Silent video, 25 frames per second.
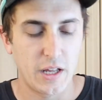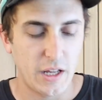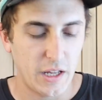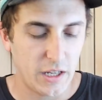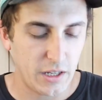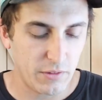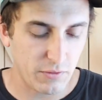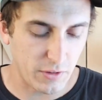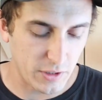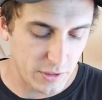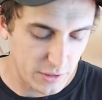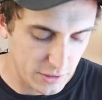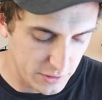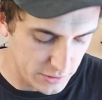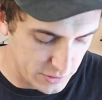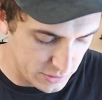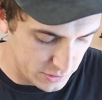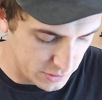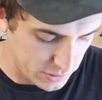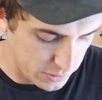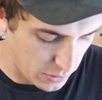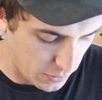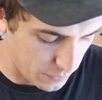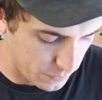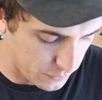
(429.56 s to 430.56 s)
everyone needs a
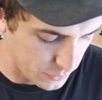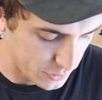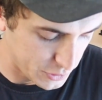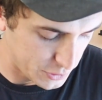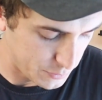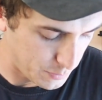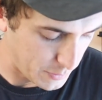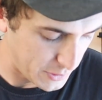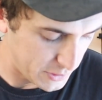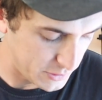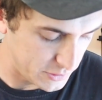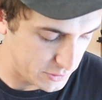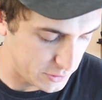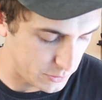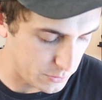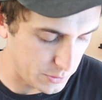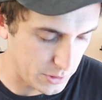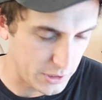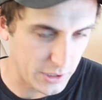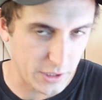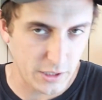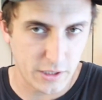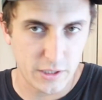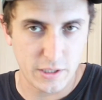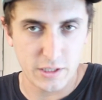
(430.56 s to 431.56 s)
slot for a speed
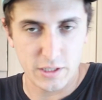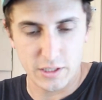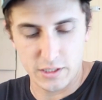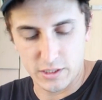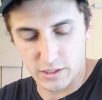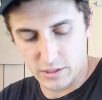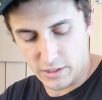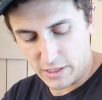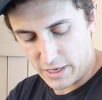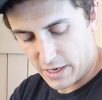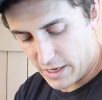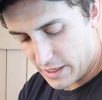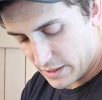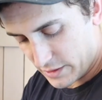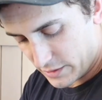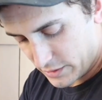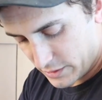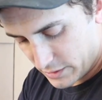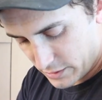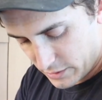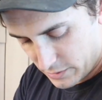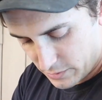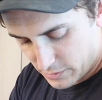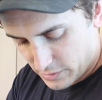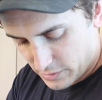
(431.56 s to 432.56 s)
square. It allows